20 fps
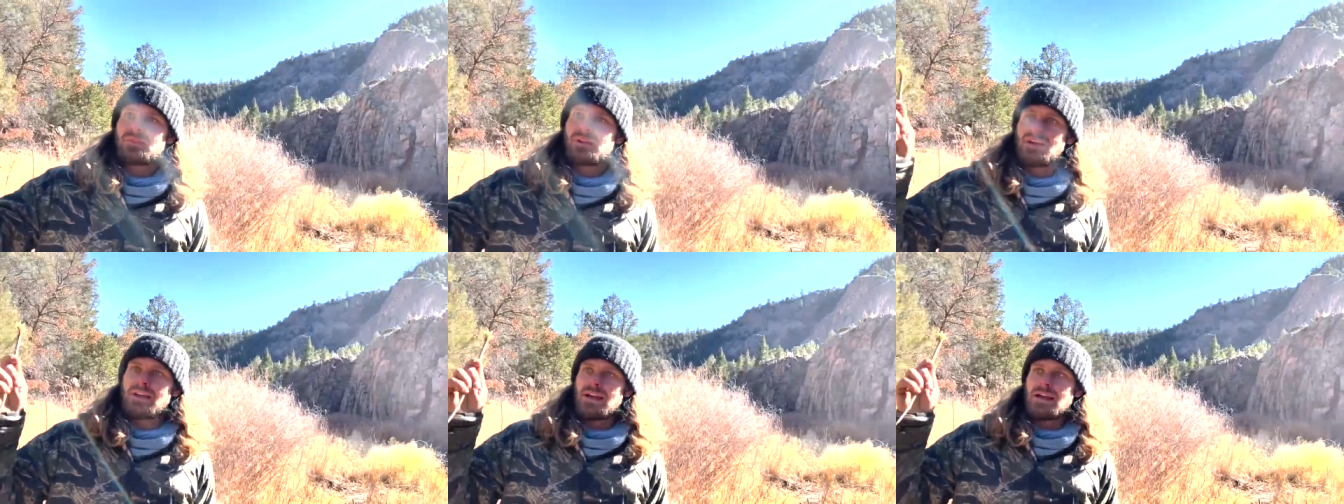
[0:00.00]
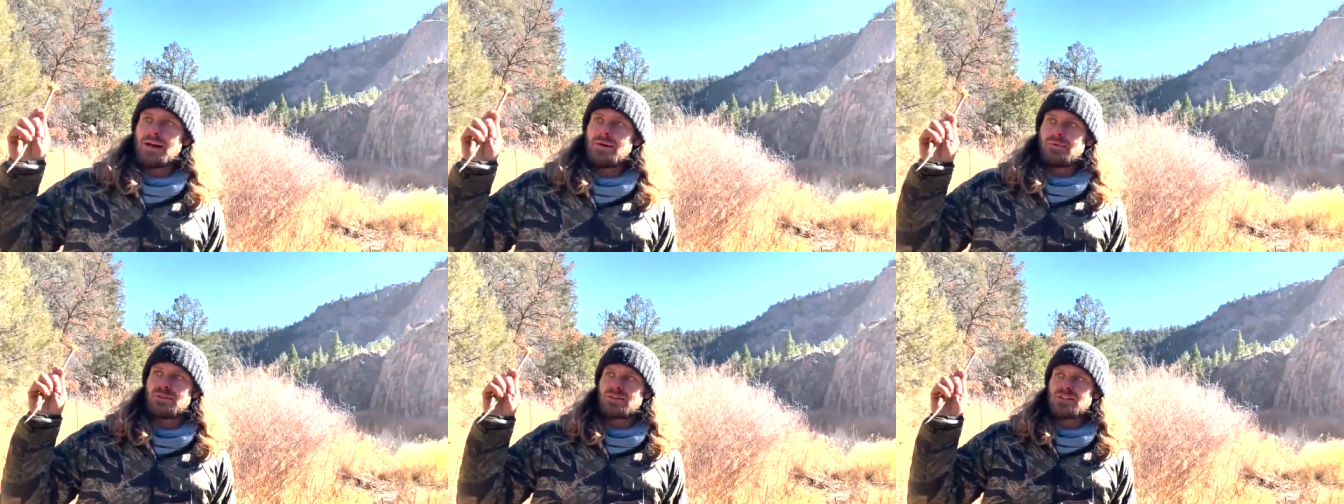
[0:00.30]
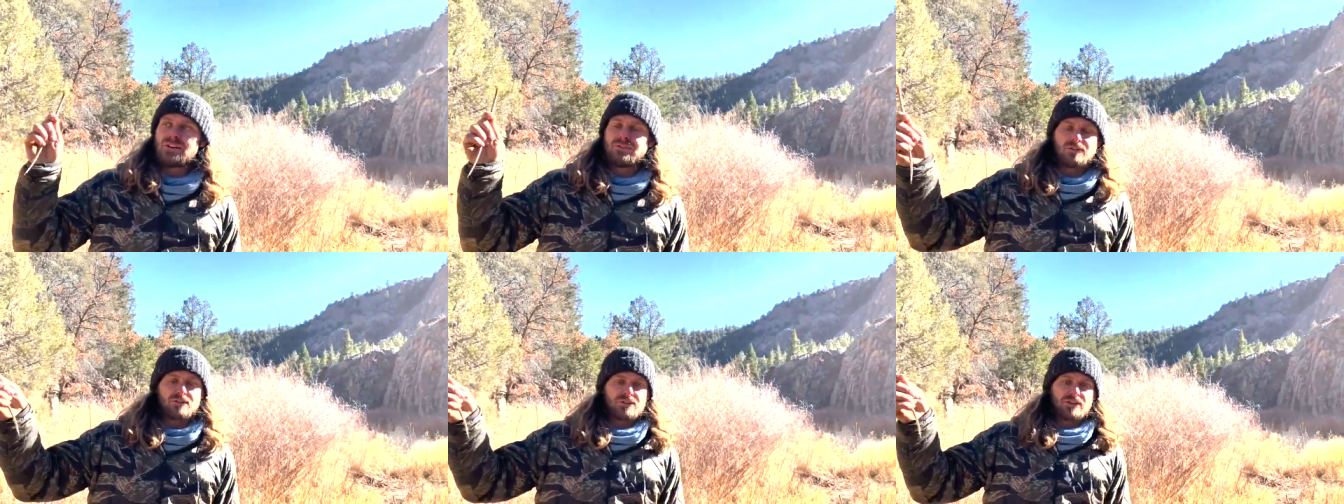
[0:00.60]
and we see
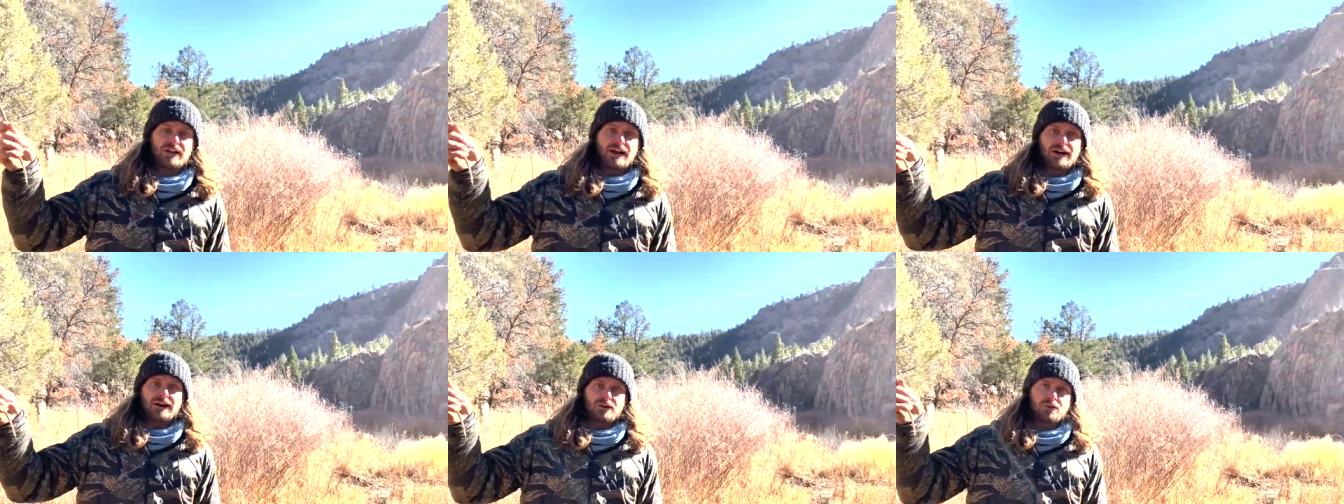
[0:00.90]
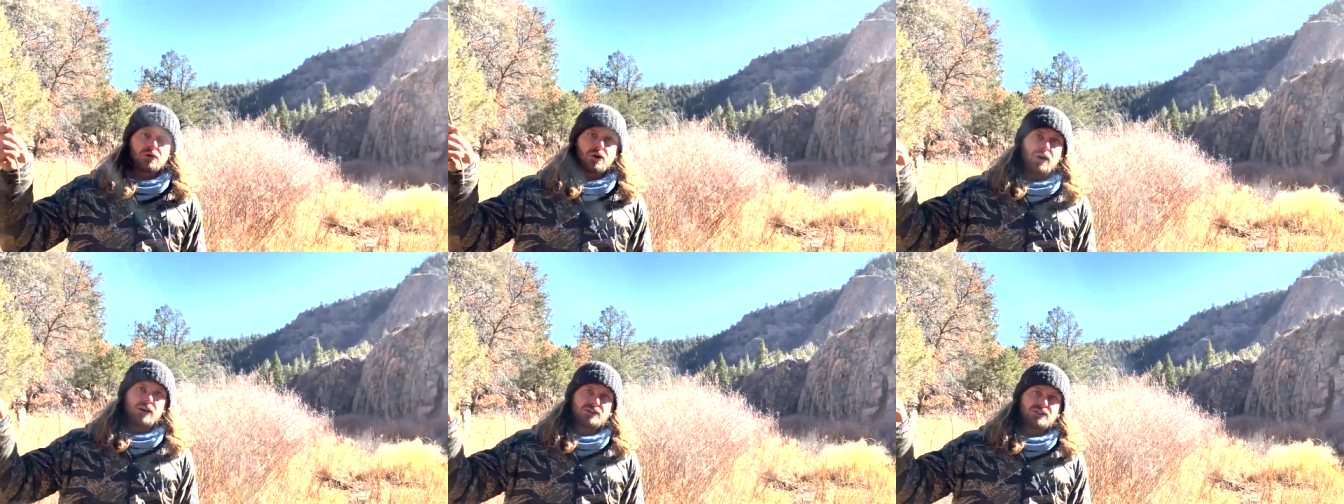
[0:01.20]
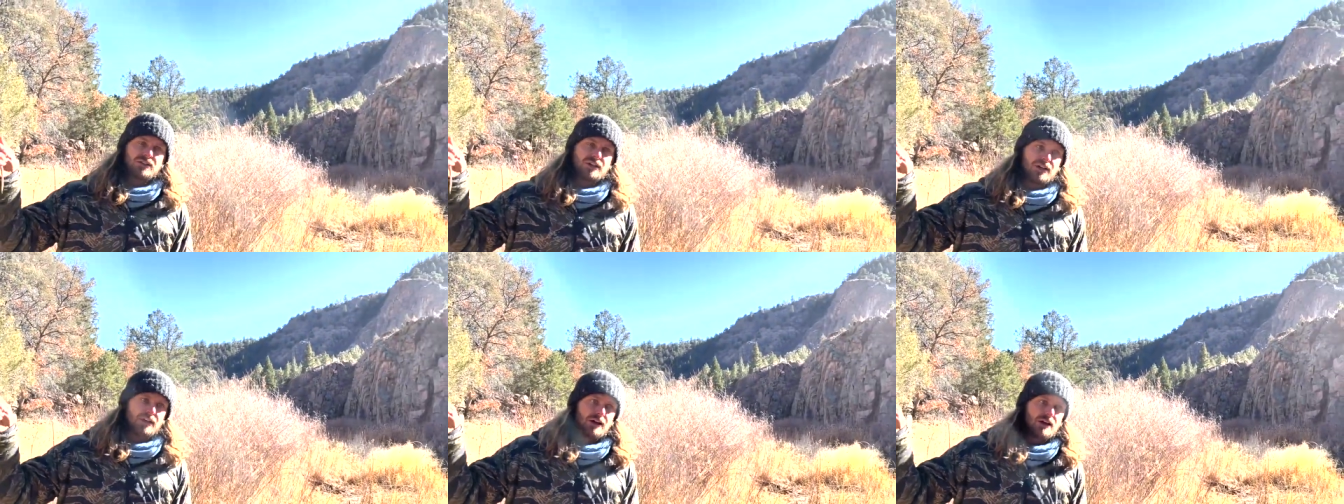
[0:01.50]
if there's any kind of
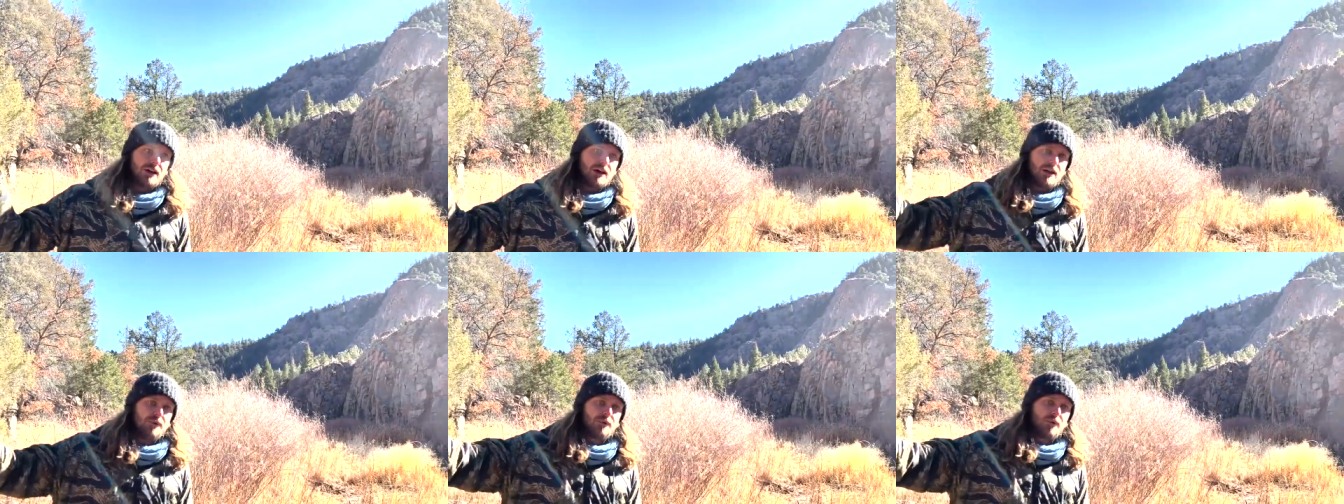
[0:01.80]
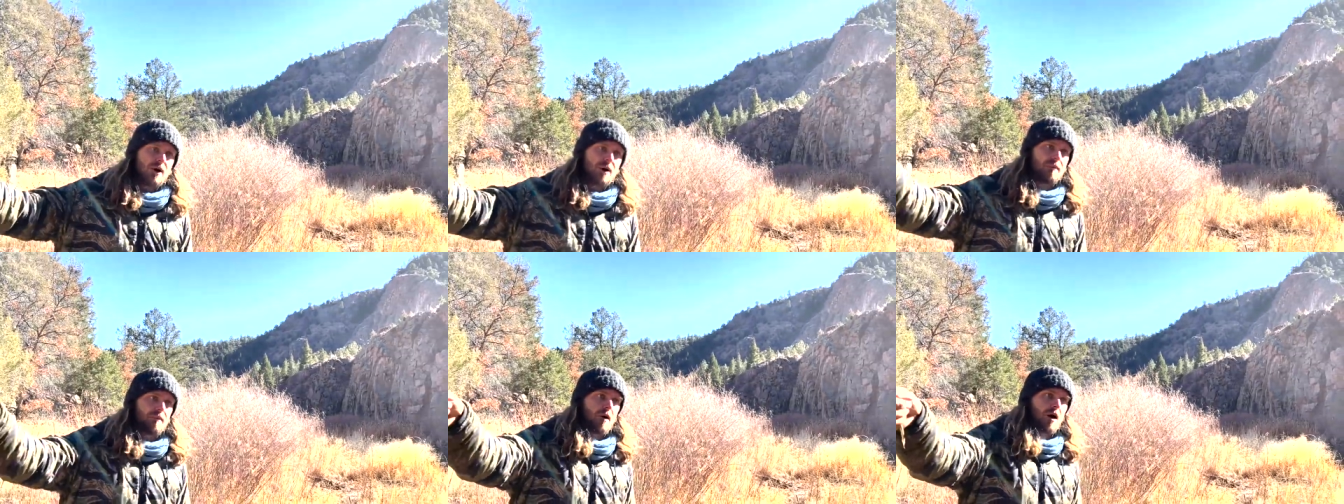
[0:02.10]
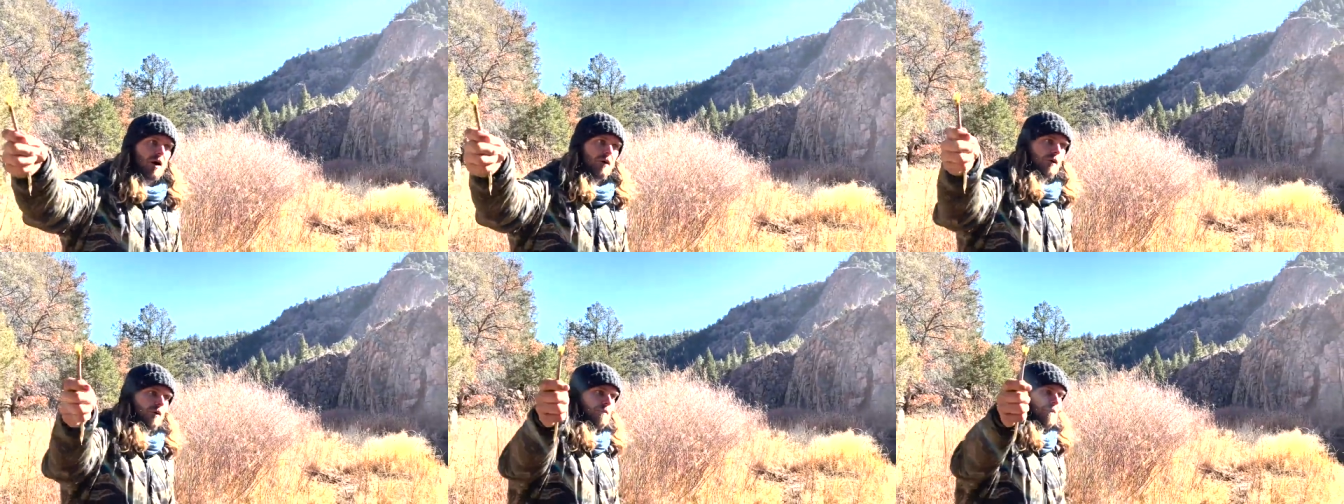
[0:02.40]
crossing. We'll come
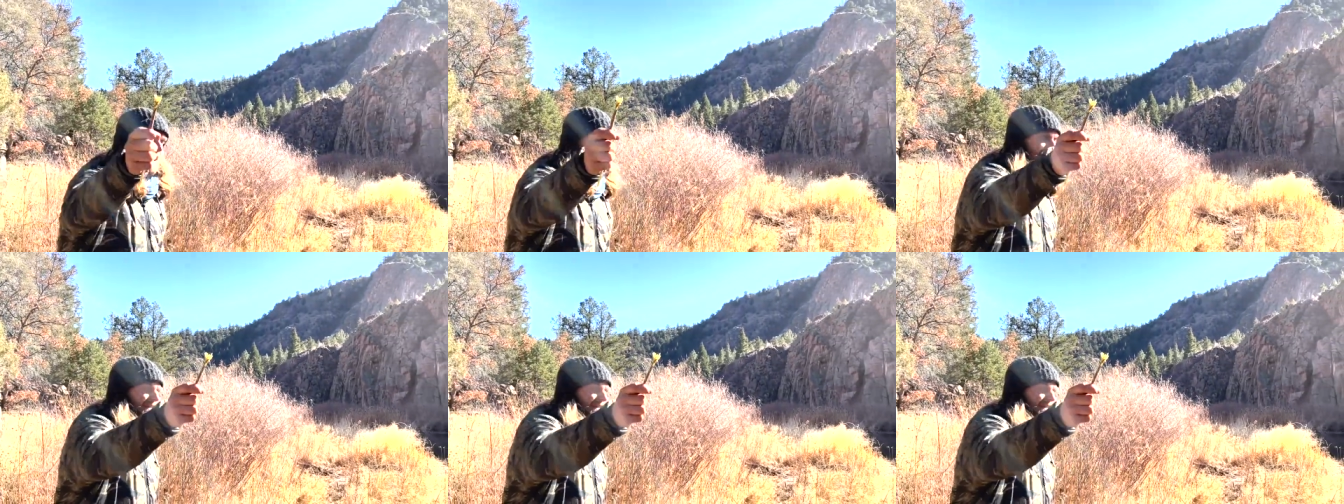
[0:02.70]
all the way back